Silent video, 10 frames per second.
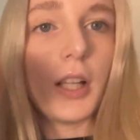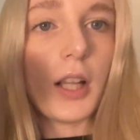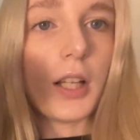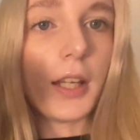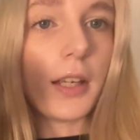
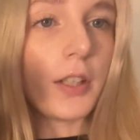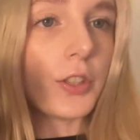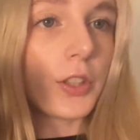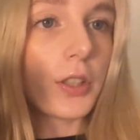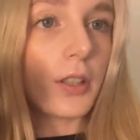
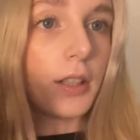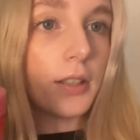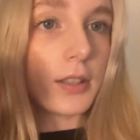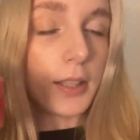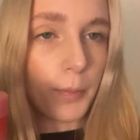Laneige
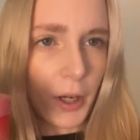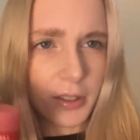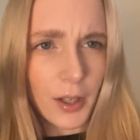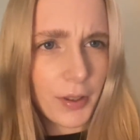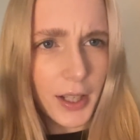sleep mask.
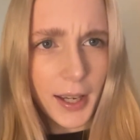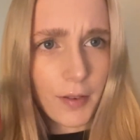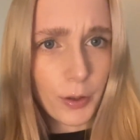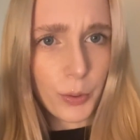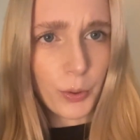I feel like
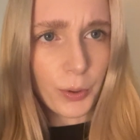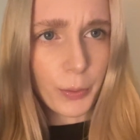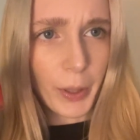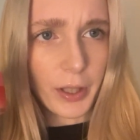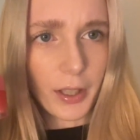everyone talks
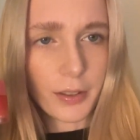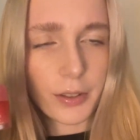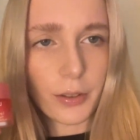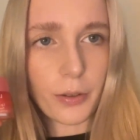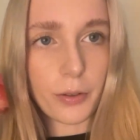about this
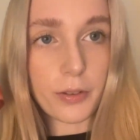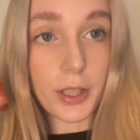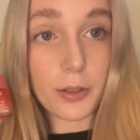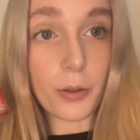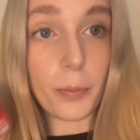on
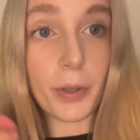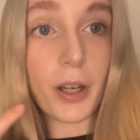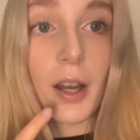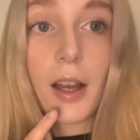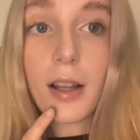TikTok, but
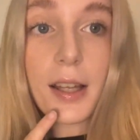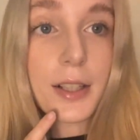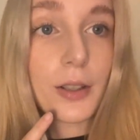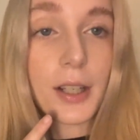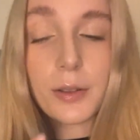like
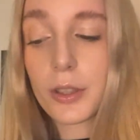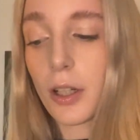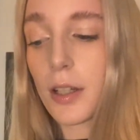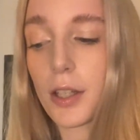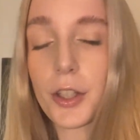look how
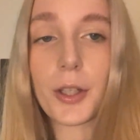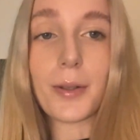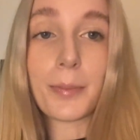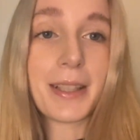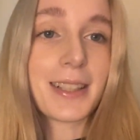shiny and cute. It's
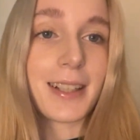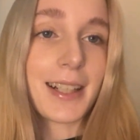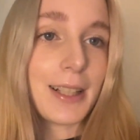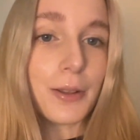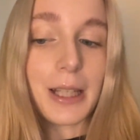basically like a
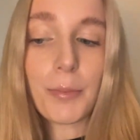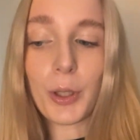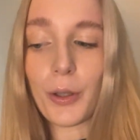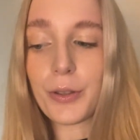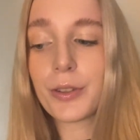little lip
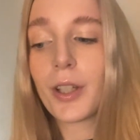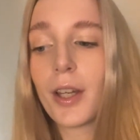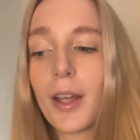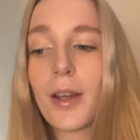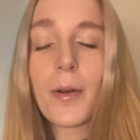gloss
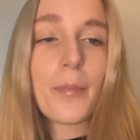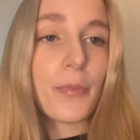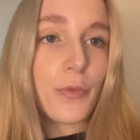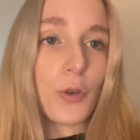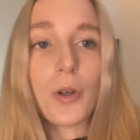
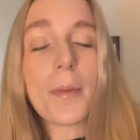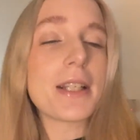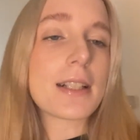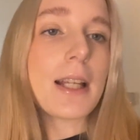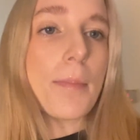for, I mean
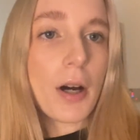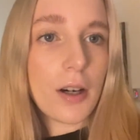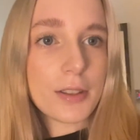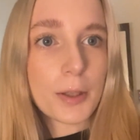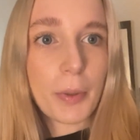it's a lip
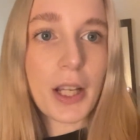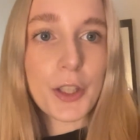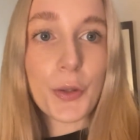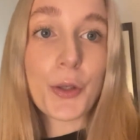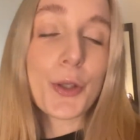mask, but like
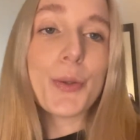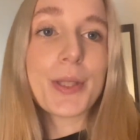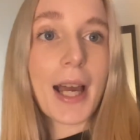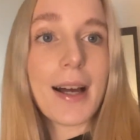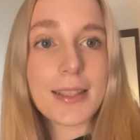you can use
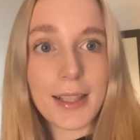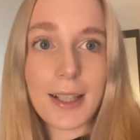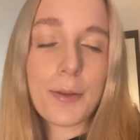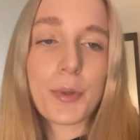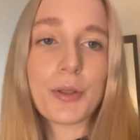it as like a
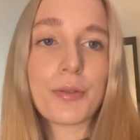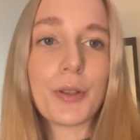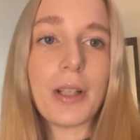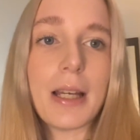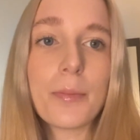lip gloss for your
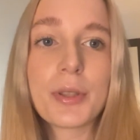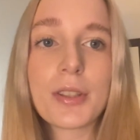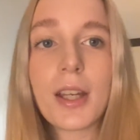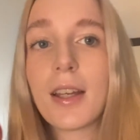lips.